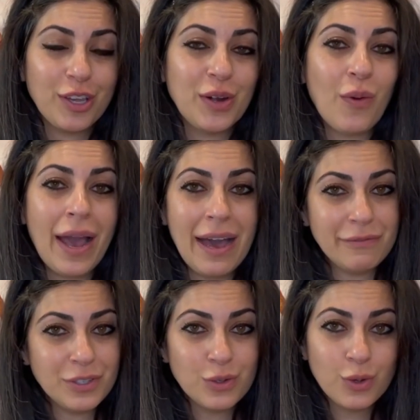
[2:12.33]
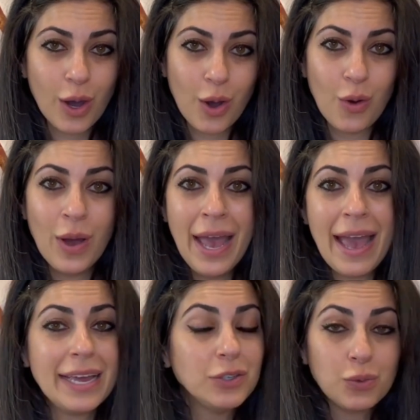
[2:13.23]
You don't have to go
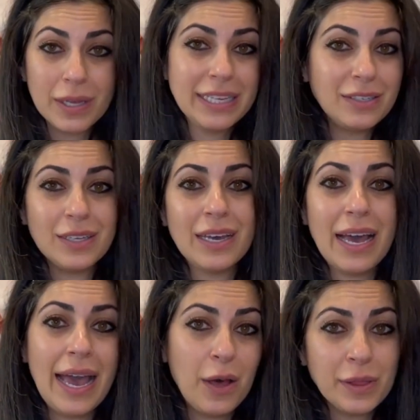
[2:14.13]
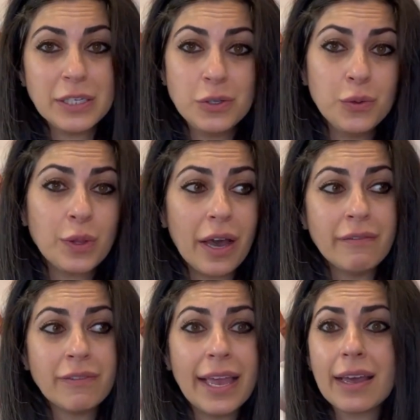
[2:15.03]
and drill into a healthy tooth
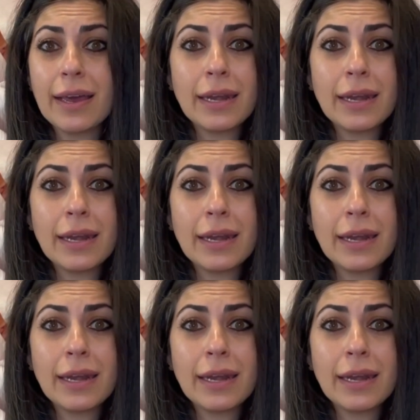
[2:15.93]
of like